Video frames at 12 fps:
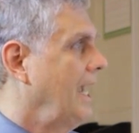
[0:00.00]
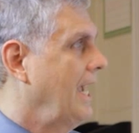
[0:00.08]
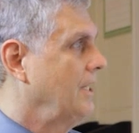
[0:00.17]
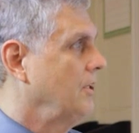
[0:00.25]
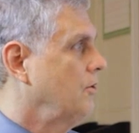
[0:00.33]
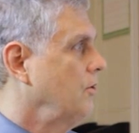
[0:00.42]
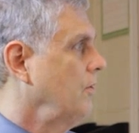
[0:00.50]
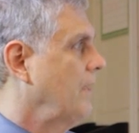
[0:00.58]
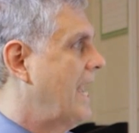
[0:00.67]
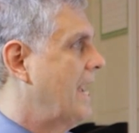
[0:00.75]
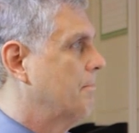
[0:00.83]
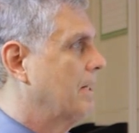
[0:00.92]
And you do
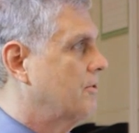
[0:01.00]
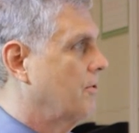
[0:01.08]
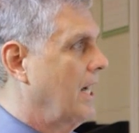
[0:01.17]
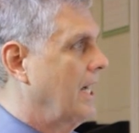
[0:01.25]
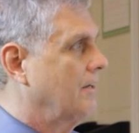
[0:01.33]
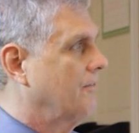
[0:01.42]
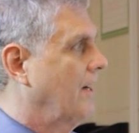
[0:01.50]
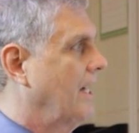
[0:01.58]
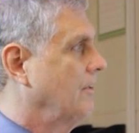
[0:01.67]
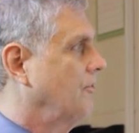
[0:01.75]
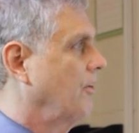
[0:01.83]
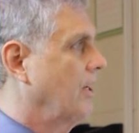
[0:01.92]
that by trying to
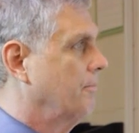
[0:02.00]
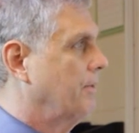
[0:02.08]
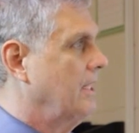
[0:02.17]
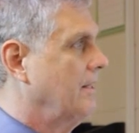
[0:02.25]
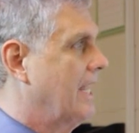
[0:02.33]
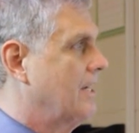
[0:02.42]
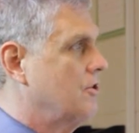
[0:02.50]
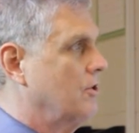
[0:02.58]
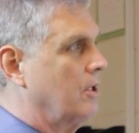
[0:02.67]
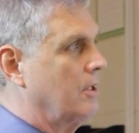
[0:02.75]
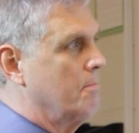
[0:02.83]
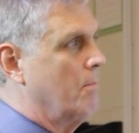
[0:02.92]
find something that
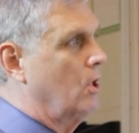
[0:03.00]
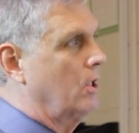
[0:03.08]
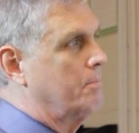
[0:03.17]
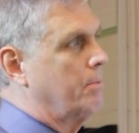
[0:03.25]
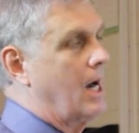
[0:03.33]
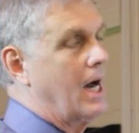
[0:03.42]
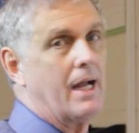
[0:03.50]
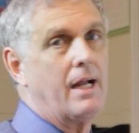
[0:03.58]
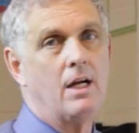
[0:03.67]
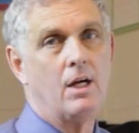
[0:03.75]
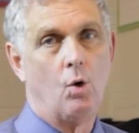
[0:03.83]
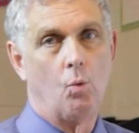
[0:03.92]
you could multiply
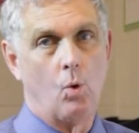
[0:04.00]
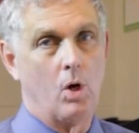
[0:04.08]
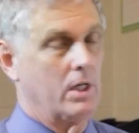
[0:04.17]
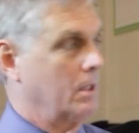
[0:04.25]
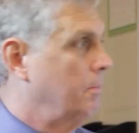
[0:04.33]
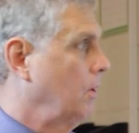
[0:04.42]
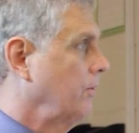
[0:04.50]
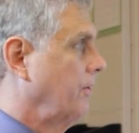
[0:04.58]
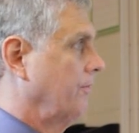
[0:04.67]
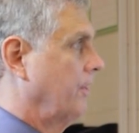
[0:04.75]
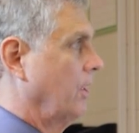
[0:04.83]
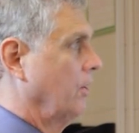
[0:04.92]
one or both
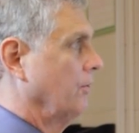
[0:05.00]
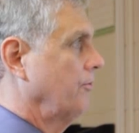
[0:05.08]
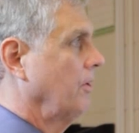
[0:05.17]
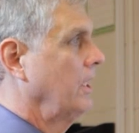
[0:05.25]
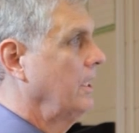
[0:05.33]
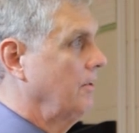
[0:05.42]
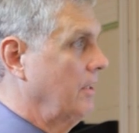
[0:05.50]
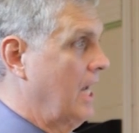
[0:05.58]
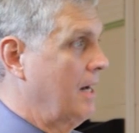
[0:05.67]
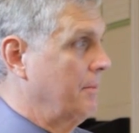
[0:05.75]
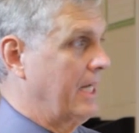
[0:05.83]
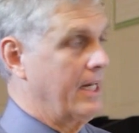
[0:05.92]
of those
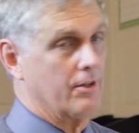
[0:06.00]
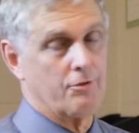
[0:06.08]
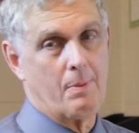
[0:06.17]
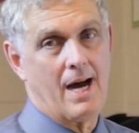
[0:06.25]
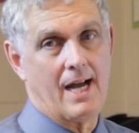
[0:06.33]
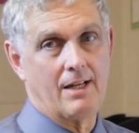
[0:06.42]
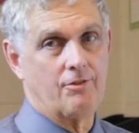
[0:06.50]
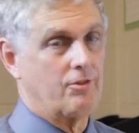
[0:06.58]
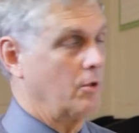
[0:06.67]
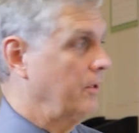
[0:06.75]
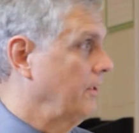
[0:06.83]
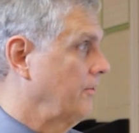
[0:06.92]
denominators by
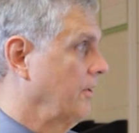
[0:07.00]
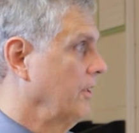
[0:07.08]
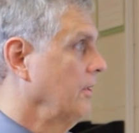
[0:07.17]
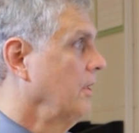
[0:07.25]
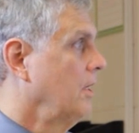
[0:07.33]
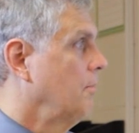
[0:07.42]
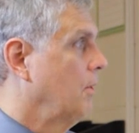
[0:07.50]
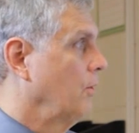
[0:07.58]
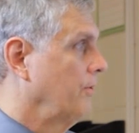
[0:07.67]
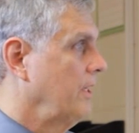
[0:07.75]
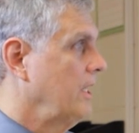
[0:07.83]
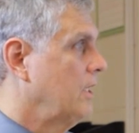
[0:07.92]
so that they're
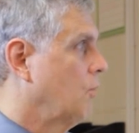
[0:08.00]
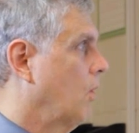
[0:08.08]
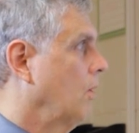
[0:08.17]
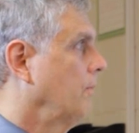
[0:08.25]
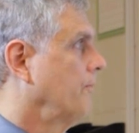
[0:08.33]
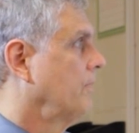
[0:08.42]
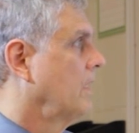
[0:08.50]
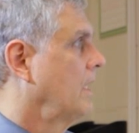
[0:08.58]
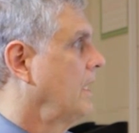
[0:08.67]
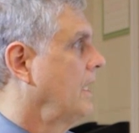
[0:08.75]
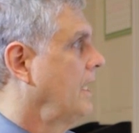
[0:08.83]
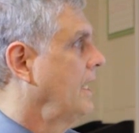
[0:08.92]
both equal.
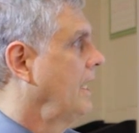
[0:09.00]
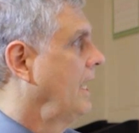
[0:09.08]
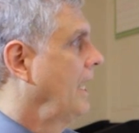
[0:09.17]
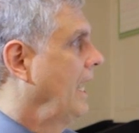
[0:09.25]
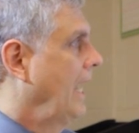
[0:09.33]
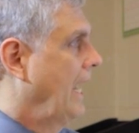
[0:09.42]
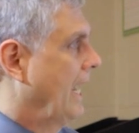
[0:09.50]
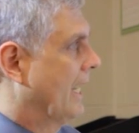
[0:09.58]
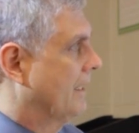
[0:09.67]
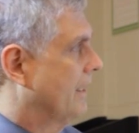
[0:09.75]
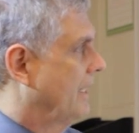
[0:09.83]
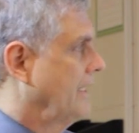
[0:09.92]

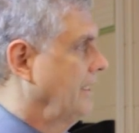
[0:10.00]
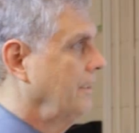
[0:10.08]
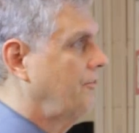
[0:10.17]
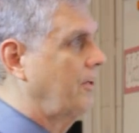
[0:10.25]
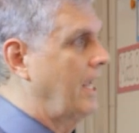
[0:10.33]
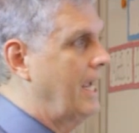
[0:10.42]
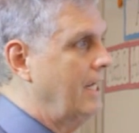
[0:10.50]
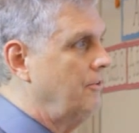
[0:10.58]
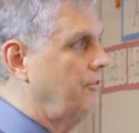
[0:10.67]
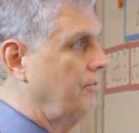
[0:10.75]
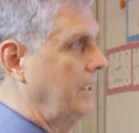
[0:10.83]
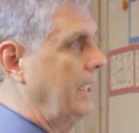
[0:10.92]
And in this
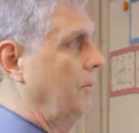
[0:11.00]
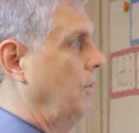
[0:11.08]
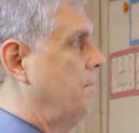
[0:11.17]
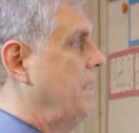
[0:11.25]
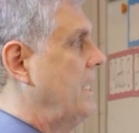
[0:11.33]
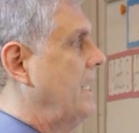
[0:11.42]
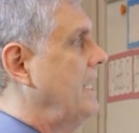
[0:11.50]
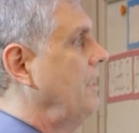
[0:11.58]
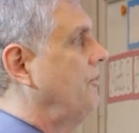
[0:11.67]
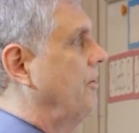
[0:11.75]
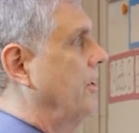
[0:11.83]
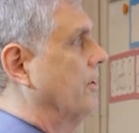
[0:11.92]
case, it would be
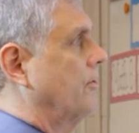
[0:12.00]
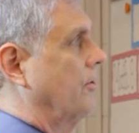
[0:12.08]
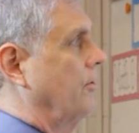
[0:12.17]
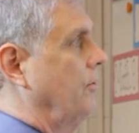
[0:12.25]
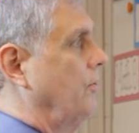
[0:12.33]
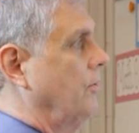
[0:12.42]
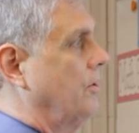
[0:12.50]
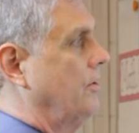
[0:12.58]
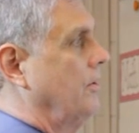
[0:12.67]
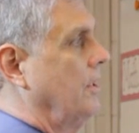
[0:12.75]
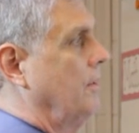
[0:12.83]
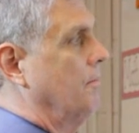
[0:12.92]
easier to
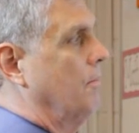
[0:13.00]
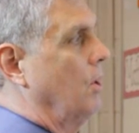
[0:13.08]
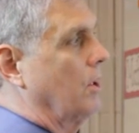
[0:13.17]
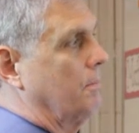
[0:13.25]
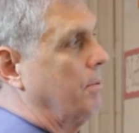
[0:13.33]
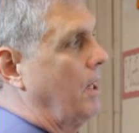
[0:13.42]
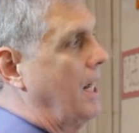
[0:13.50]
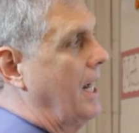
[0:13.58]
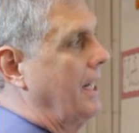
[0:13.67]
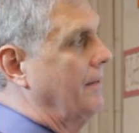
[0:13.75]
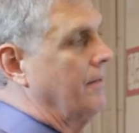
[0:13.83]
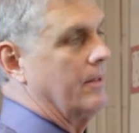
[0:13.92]

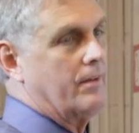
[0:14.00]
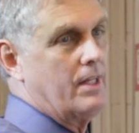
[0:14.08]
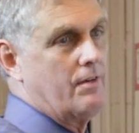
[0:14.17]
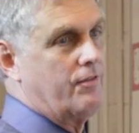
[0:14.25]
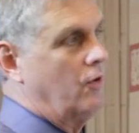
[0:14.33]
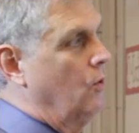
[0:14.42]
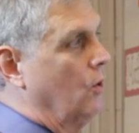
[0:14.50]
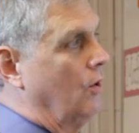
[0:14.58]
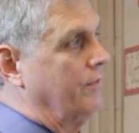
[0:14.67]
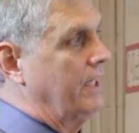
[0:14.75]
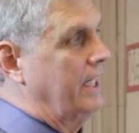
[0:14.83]
multiply the 4 over